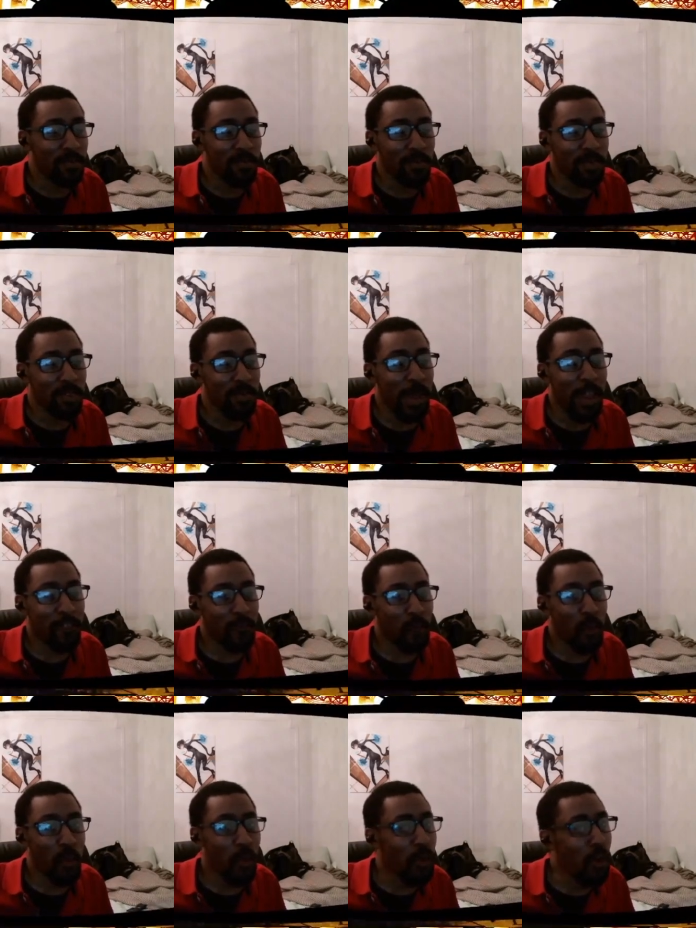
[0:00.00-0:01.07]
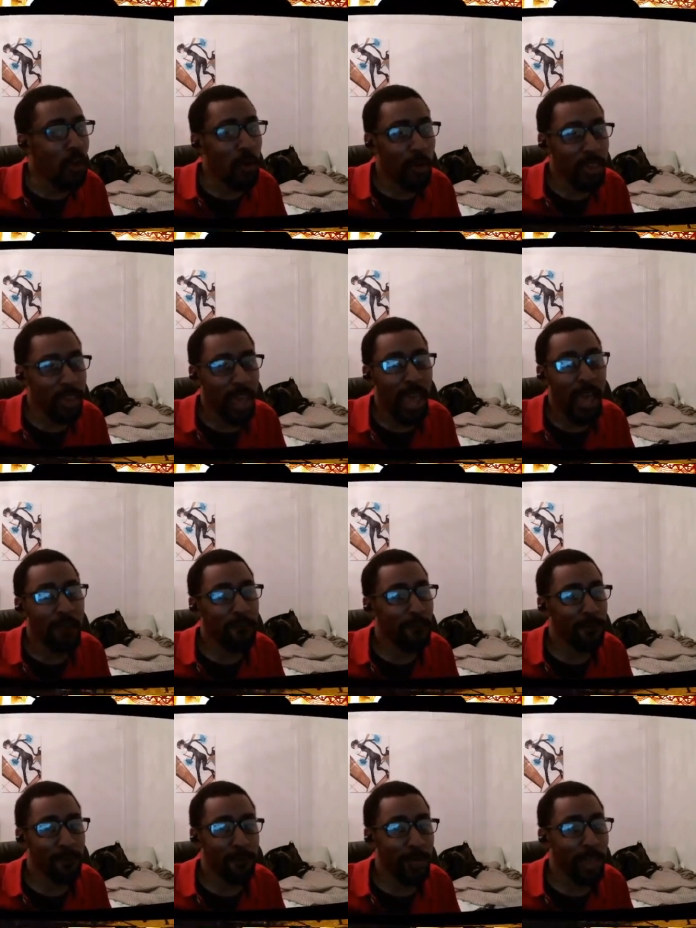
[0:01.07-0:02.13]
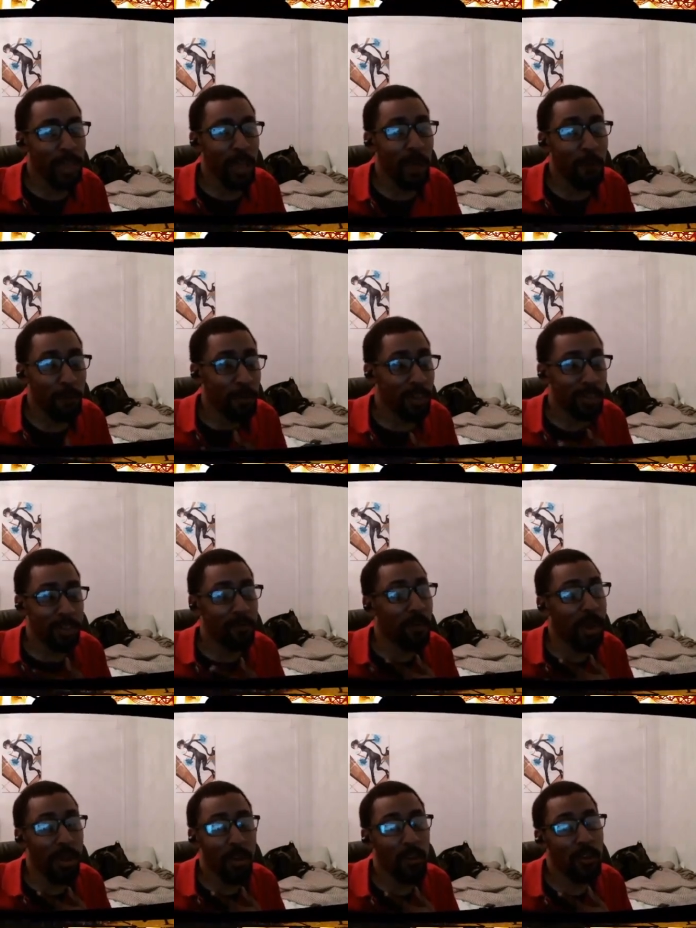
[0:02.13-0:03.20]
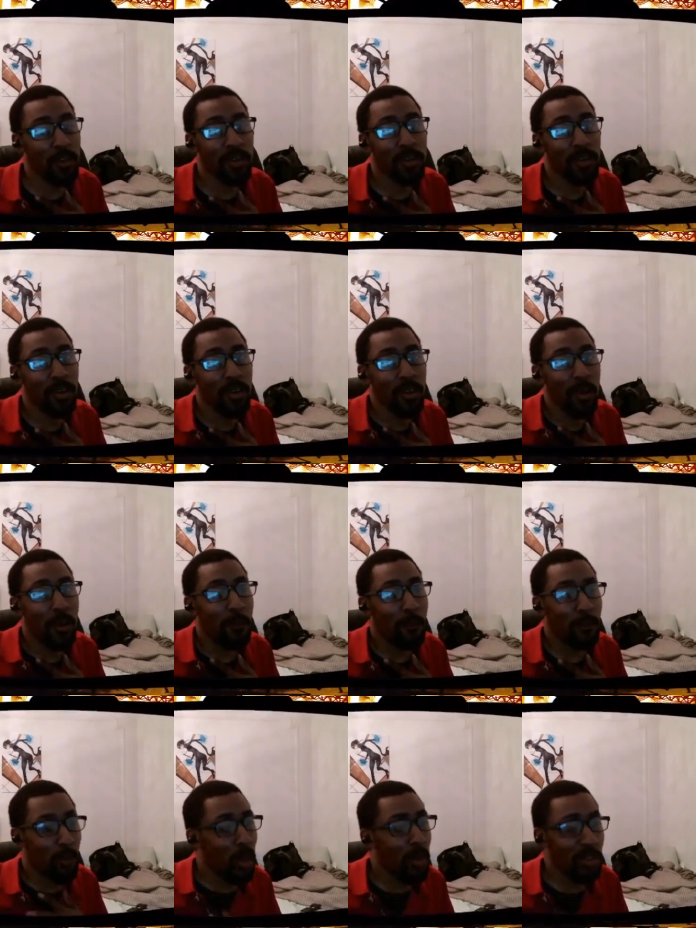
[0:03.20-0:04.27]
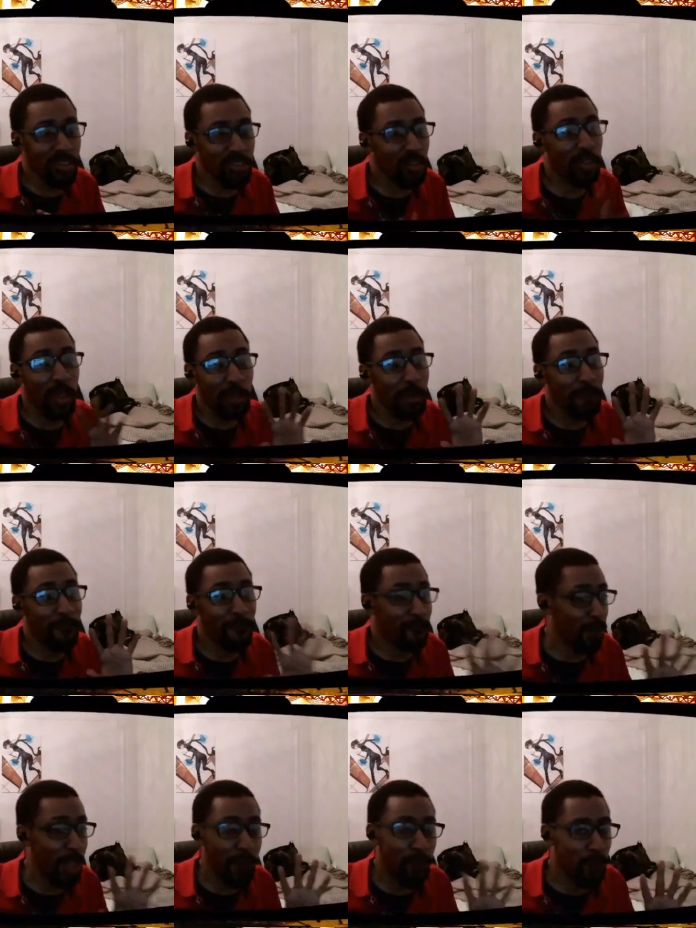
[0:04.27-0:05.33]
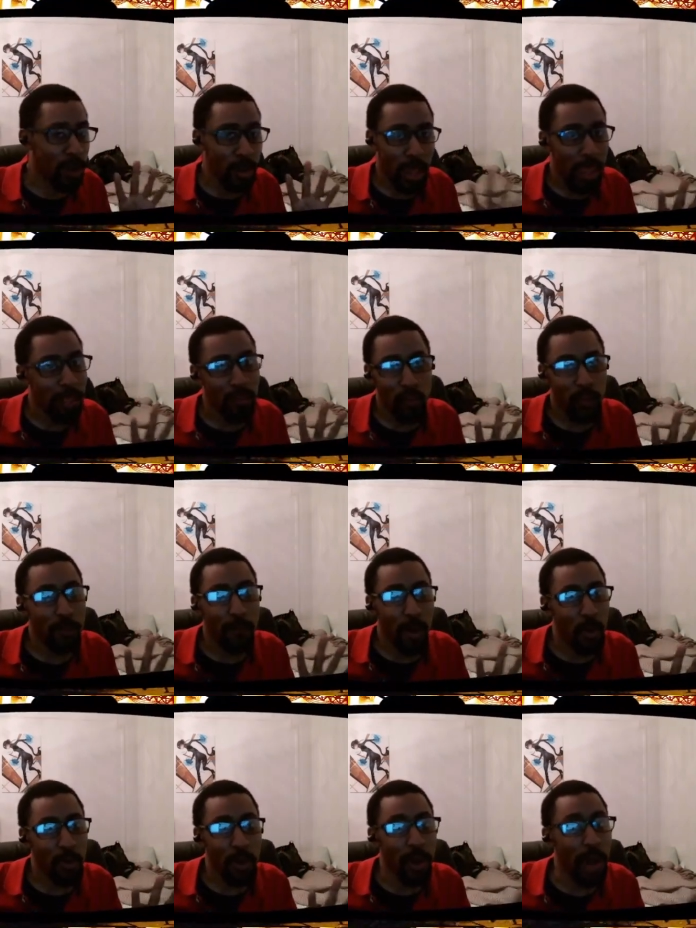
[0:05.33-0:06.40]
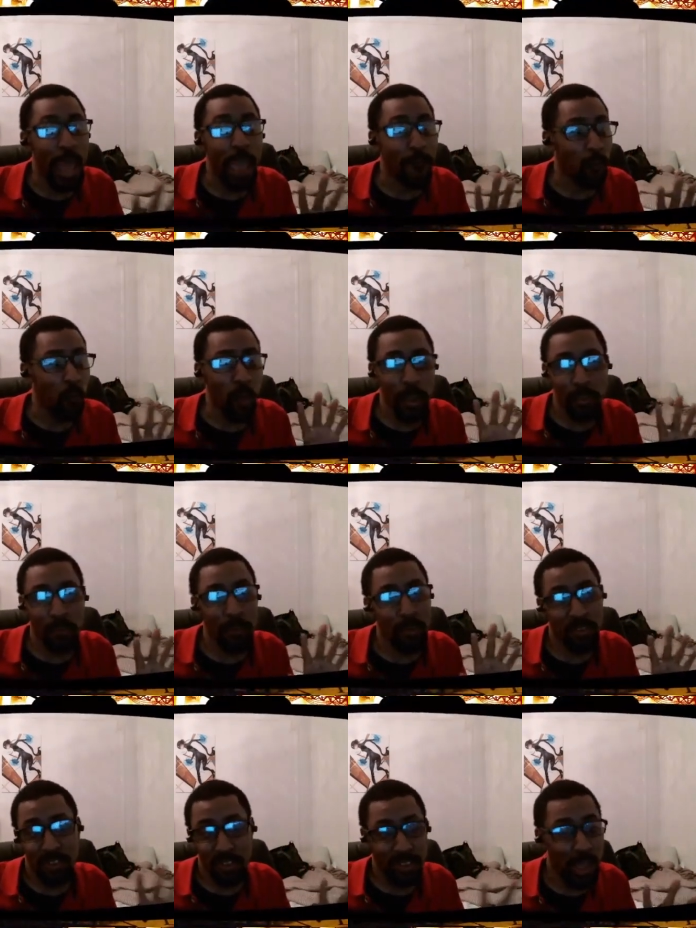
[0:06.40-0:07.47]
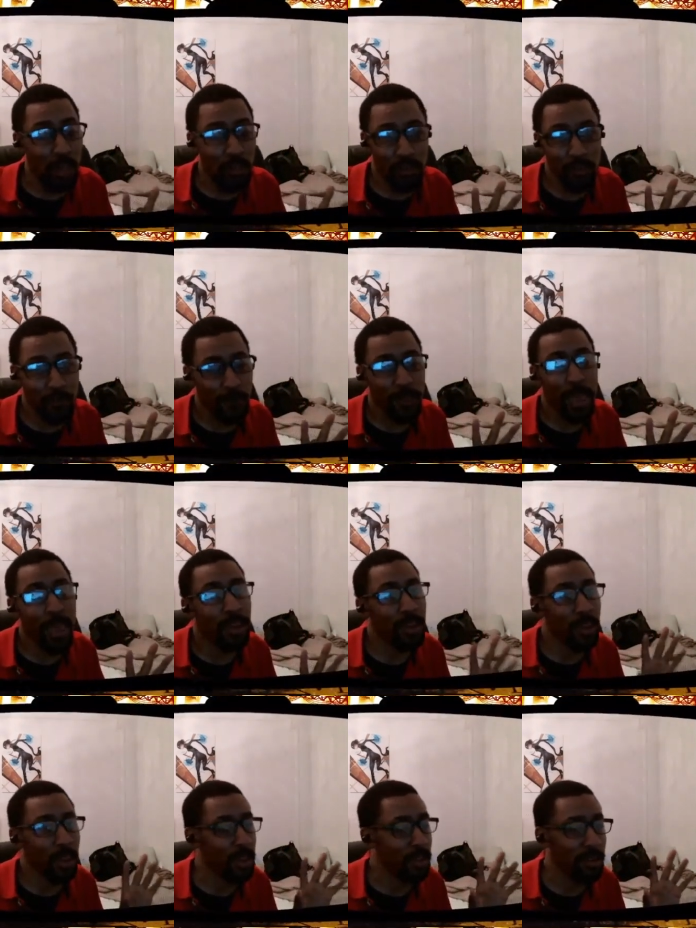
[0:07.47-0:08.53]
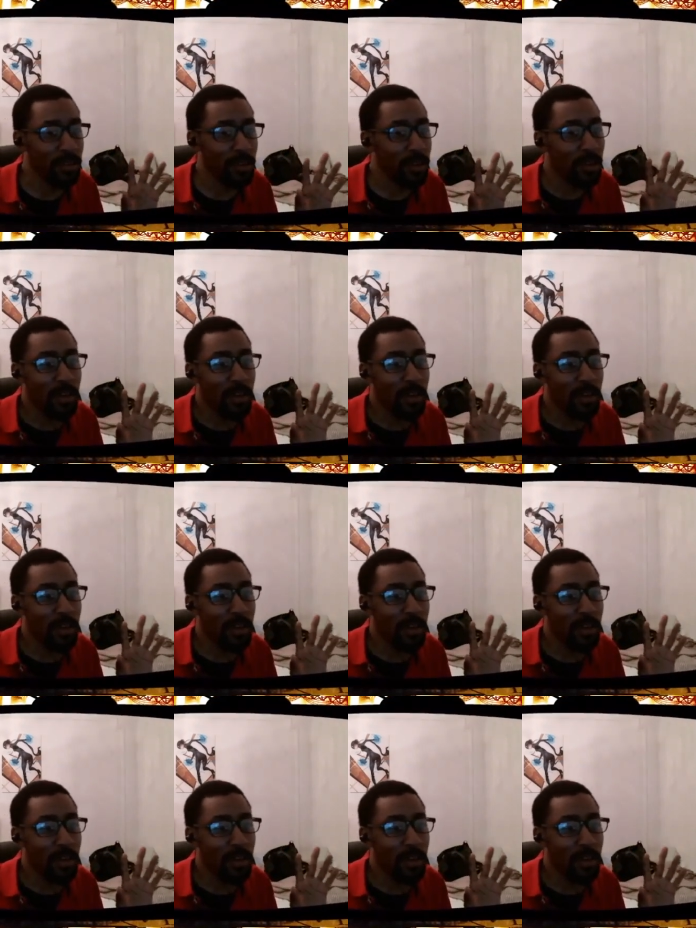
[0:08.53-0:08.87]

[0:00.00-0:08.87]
Smash 4 will always have like a place in my heart. Brawl is still like my favorite entry, bar none. I have way too much nostalgia for that and